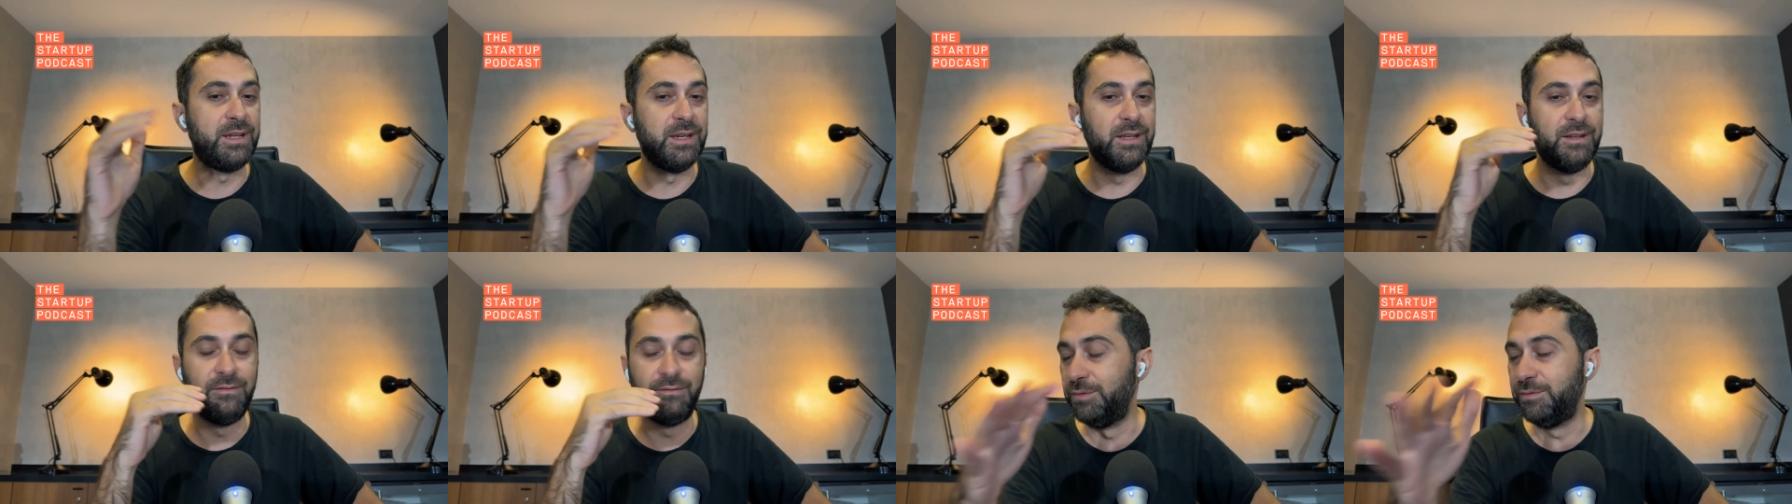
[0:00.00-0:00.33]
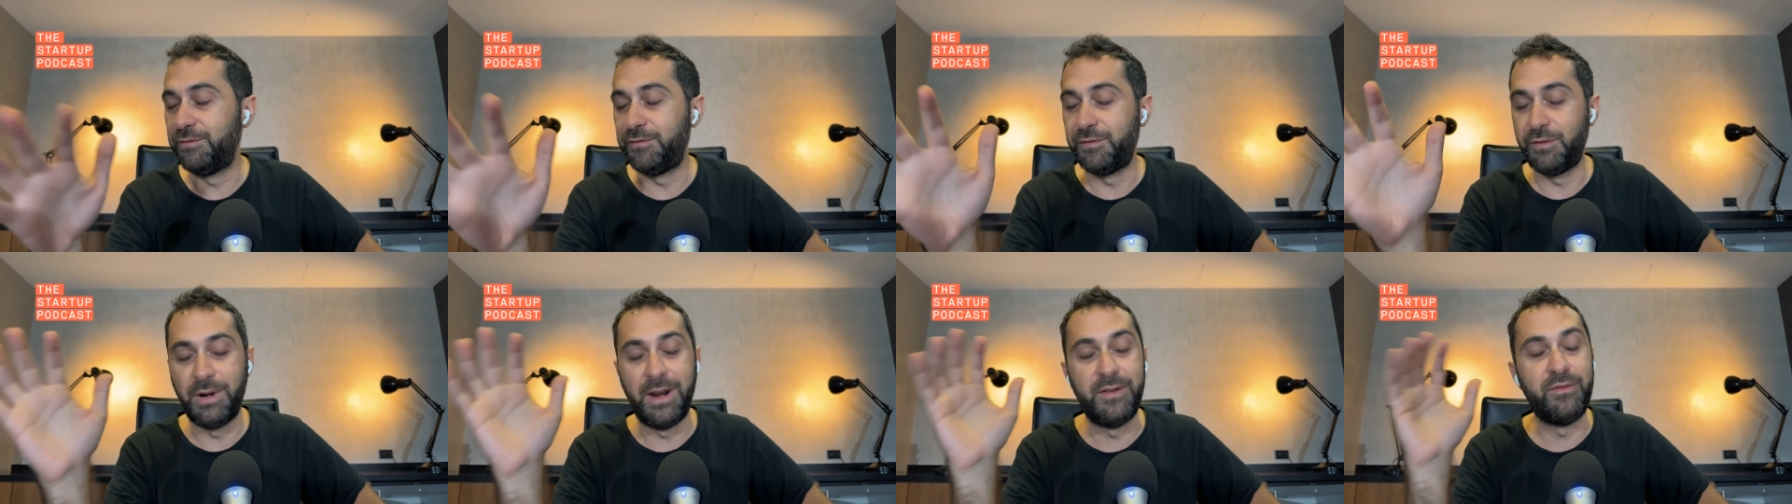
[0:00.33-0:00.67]
and
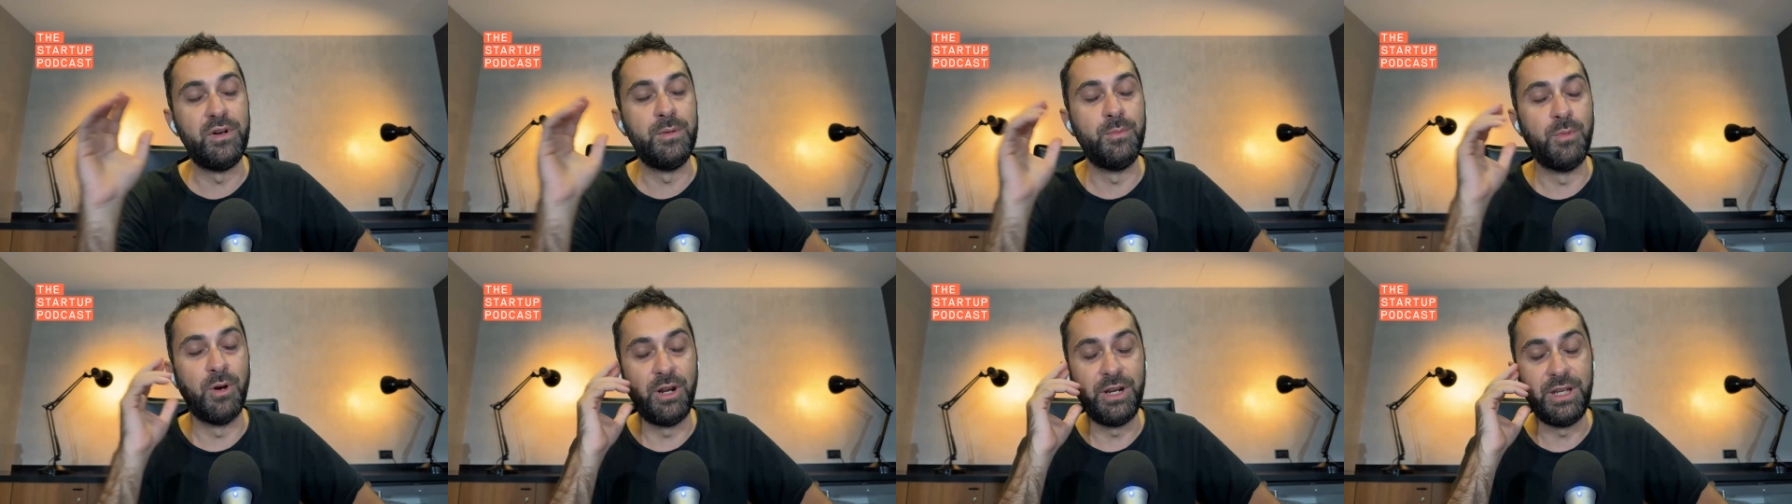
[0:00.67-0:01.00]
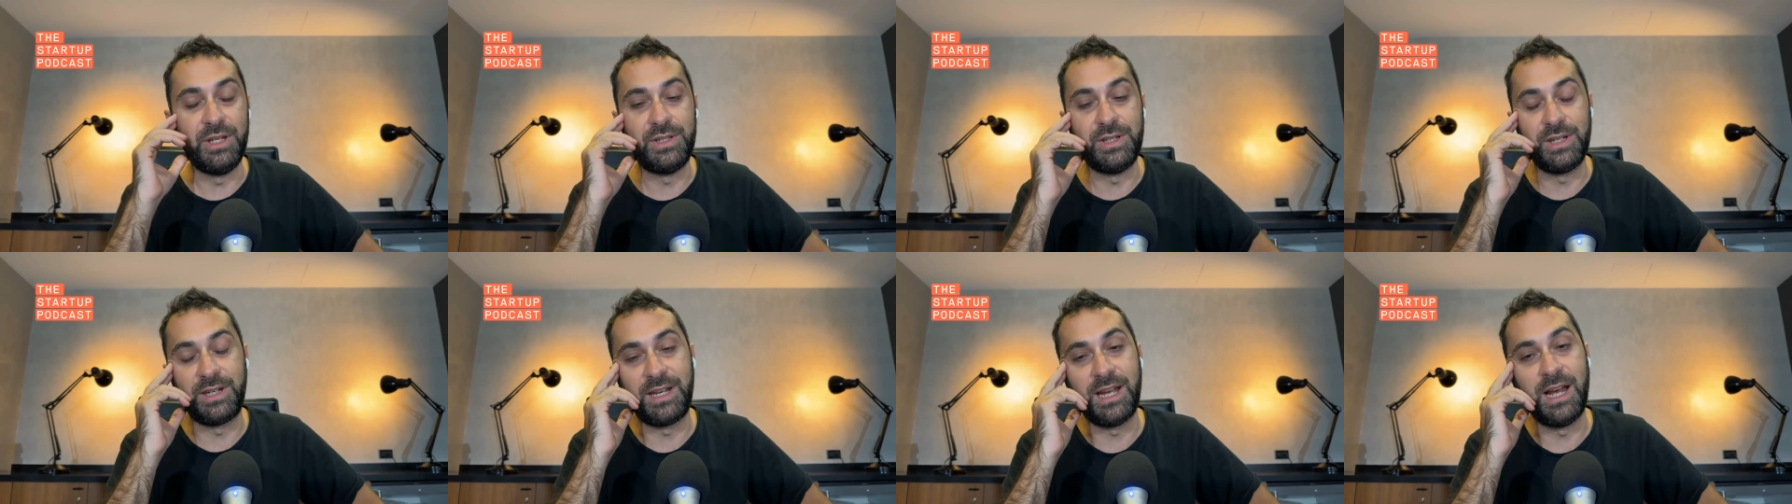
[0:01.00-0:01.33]
for everybody
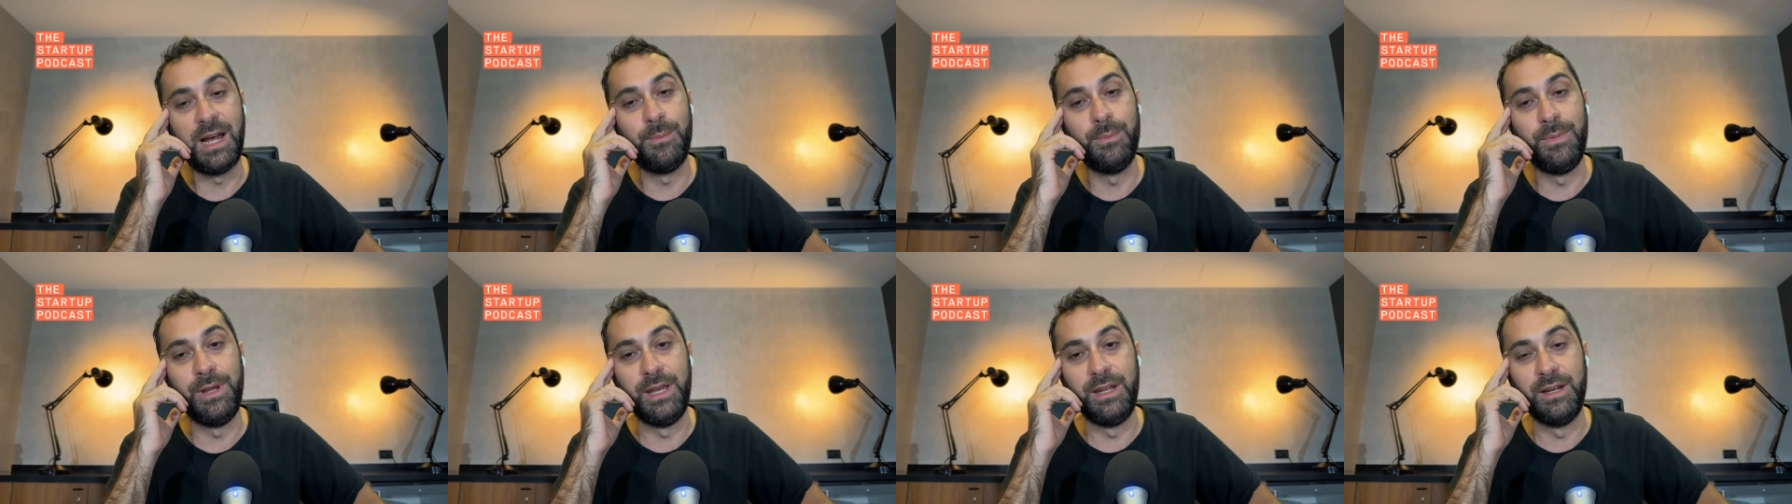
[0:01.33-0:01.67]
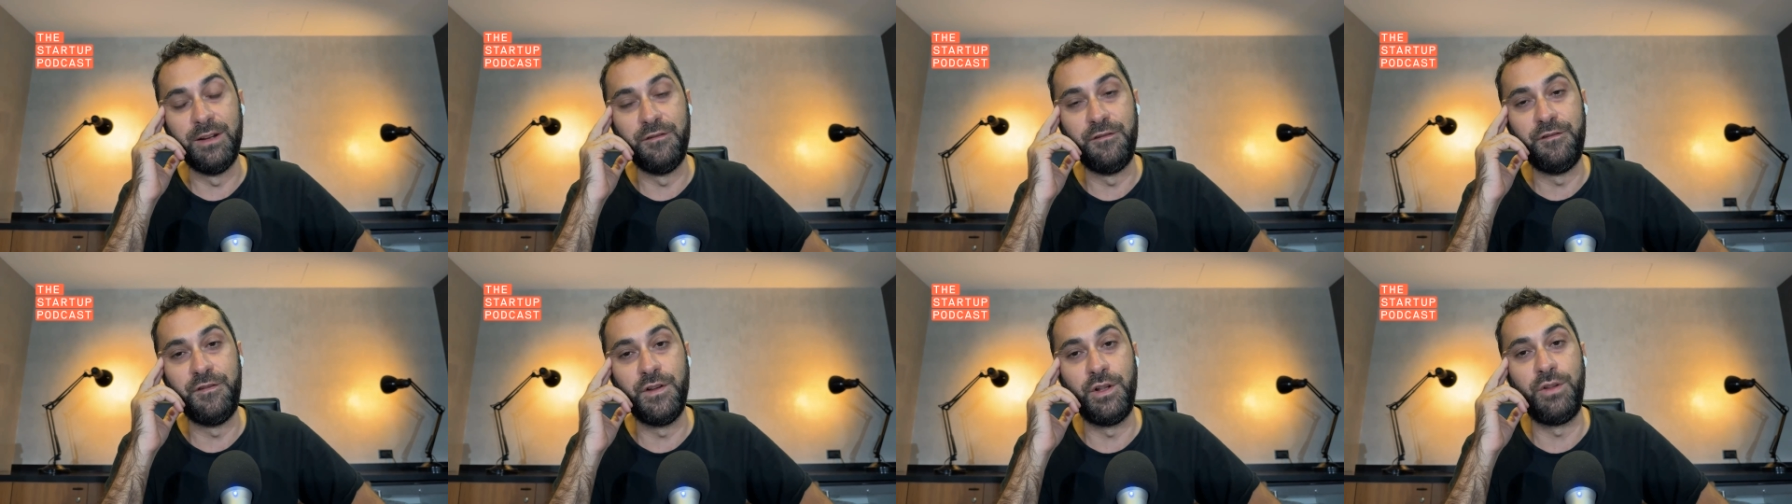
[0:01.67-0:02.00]
to come in and
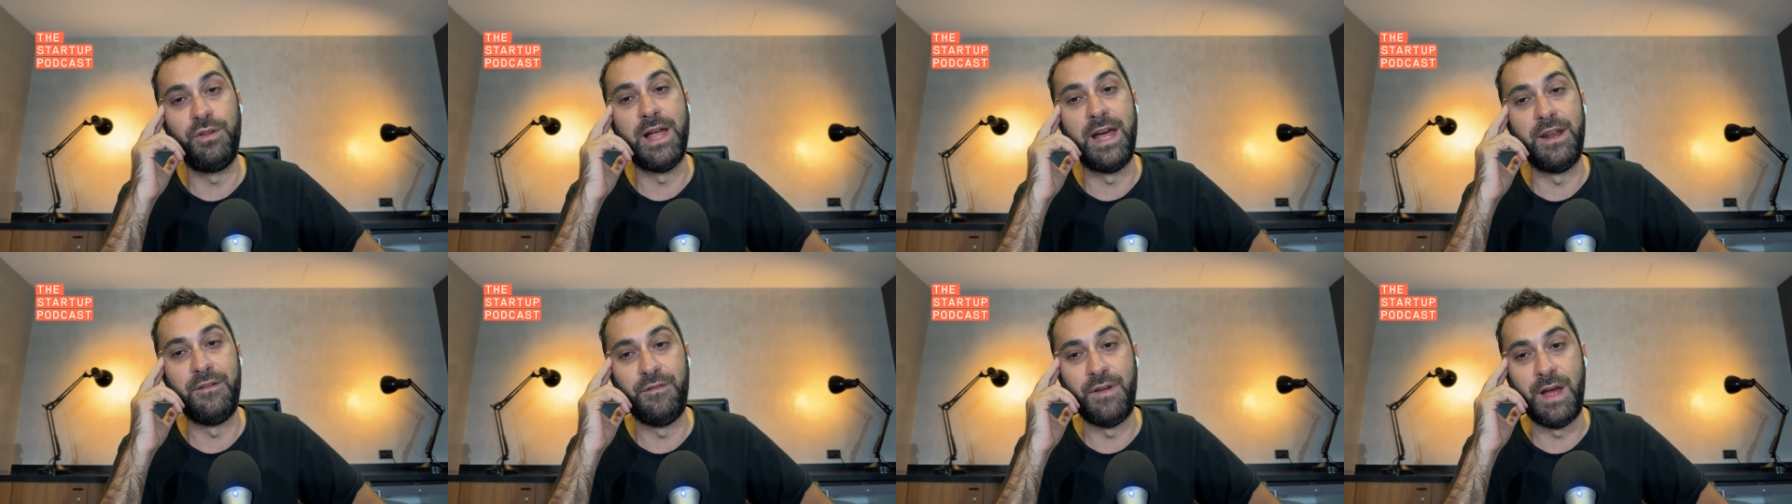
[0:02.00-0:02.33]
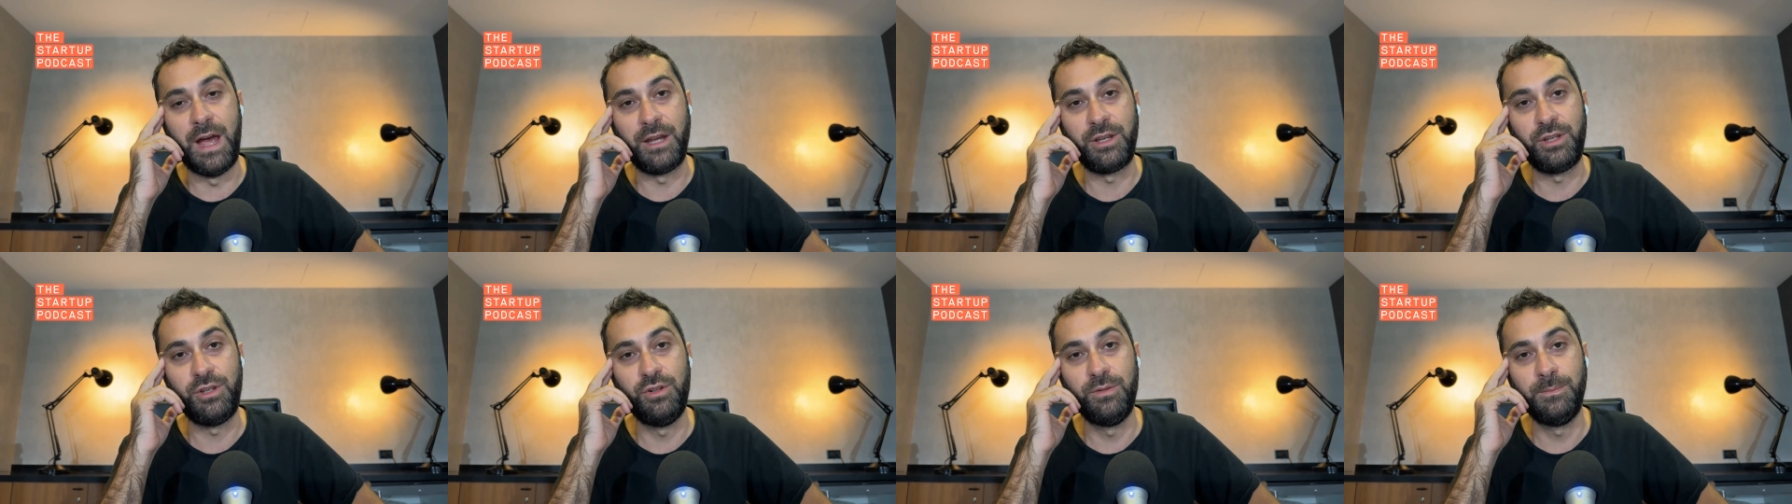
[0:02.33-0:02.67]
fill that
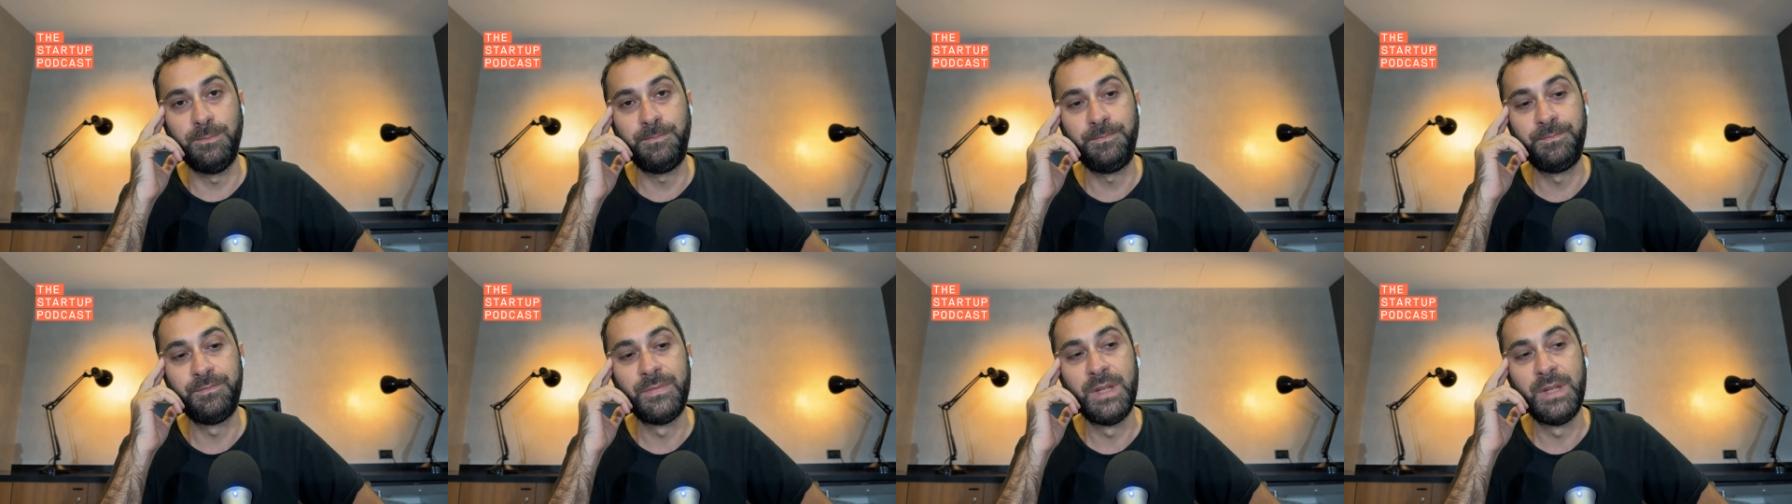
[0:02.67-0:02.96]
vacuum.